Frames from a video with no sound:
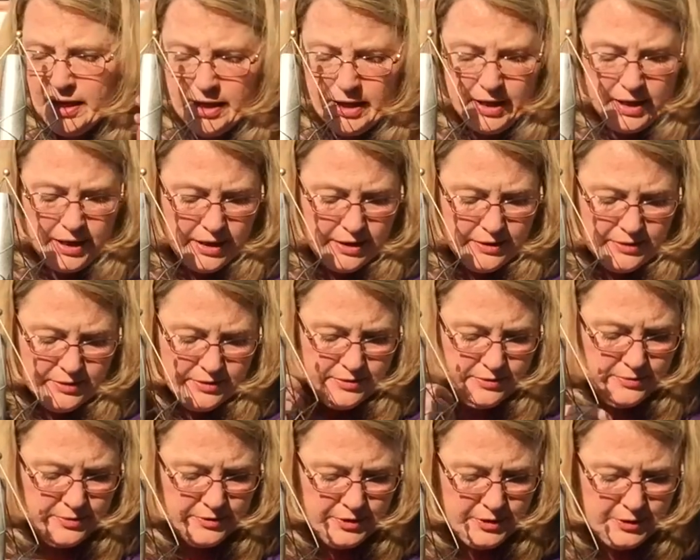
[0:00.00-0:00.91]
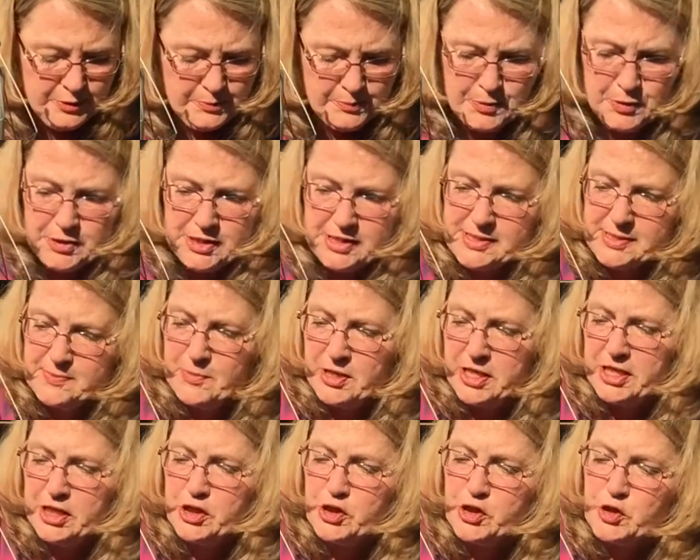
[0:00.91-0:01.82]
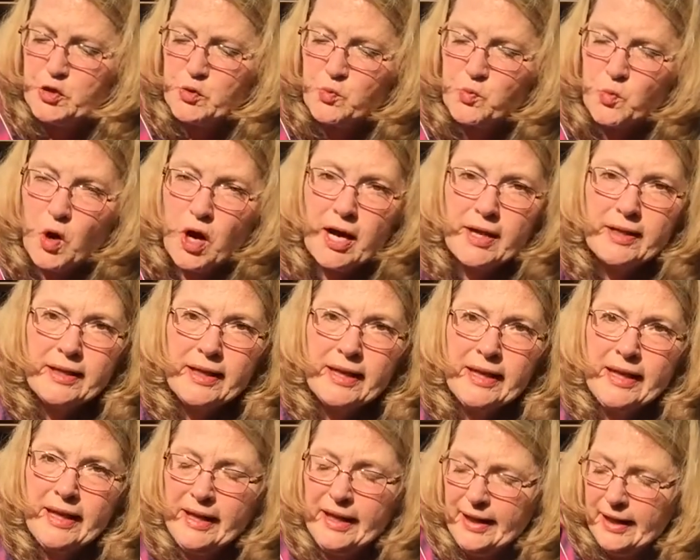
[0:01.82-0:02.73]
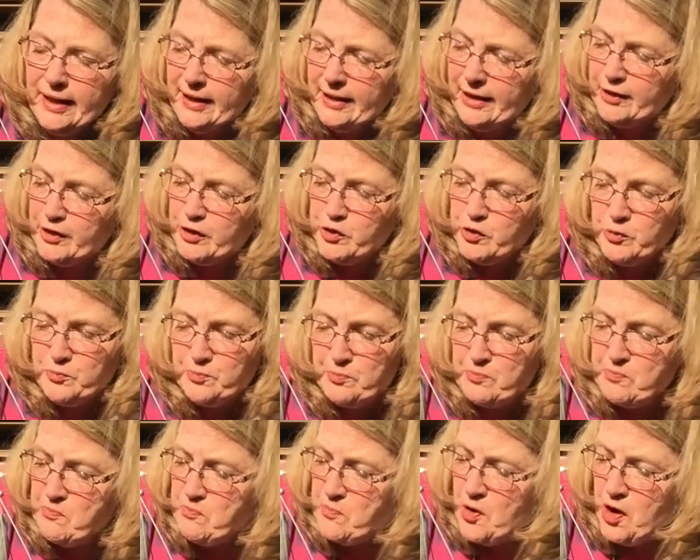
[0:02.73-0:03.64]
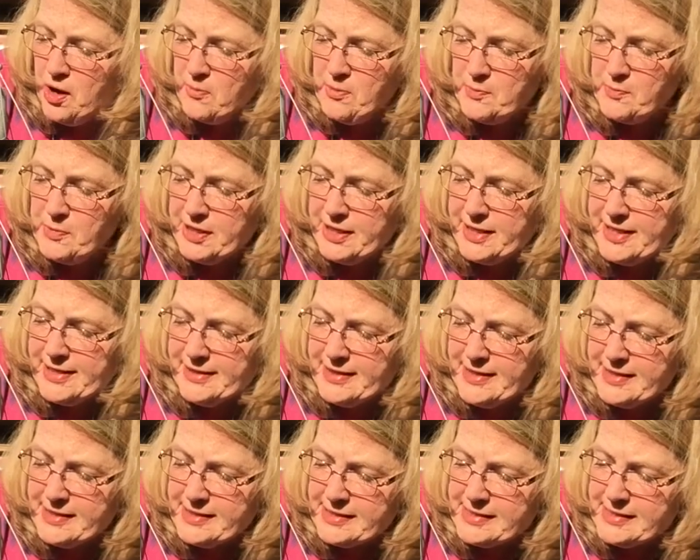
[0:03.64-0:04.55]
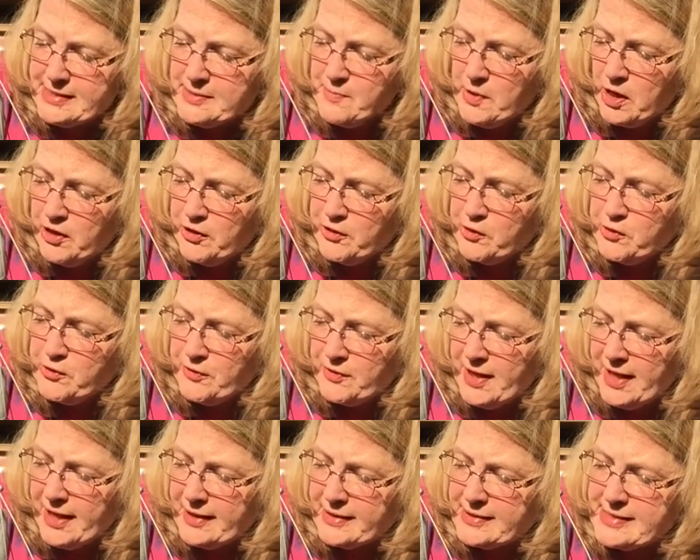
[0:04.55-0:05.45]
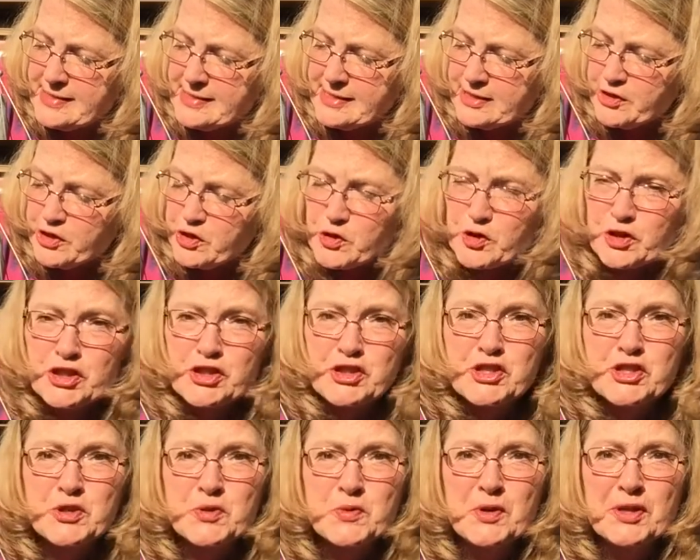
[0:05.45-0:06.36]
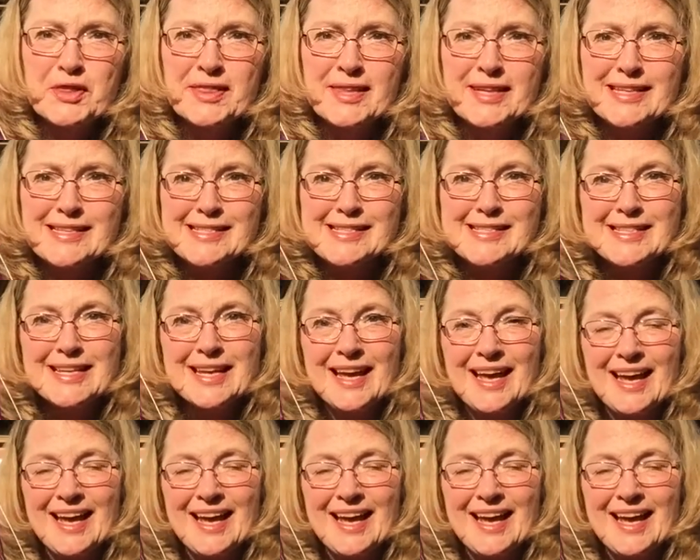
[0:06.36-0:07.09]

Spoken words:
And put as many as you want. And you probably can think of some other things that you could do with this.